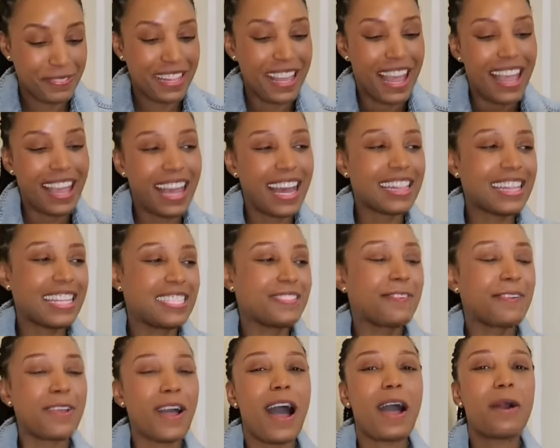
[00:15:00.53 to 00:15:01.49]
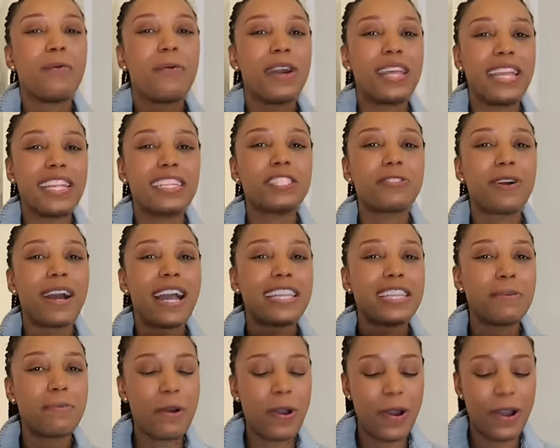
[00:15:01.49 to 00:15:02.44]
I got these for y'all. I went and tried
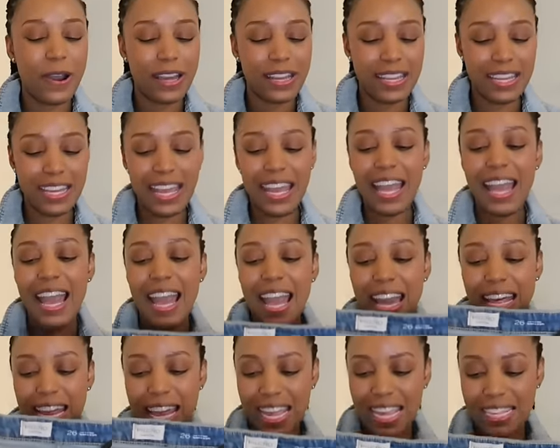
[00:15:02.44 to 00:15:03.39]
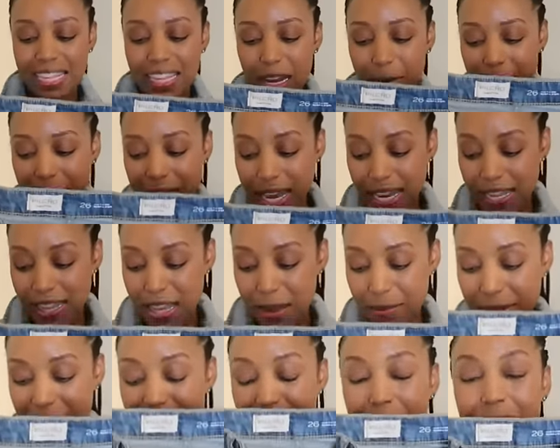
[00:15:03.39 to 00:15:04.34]
them on and I ended up getting
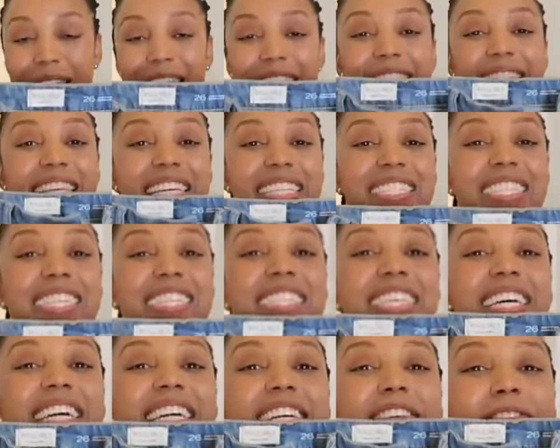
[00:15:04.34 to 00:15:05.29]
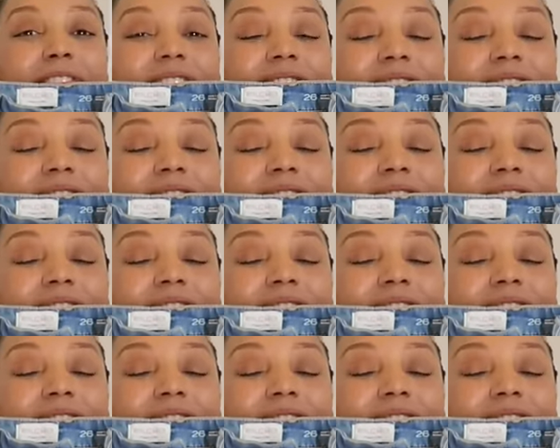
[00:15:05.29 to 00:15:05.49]
them because I'm like, this is a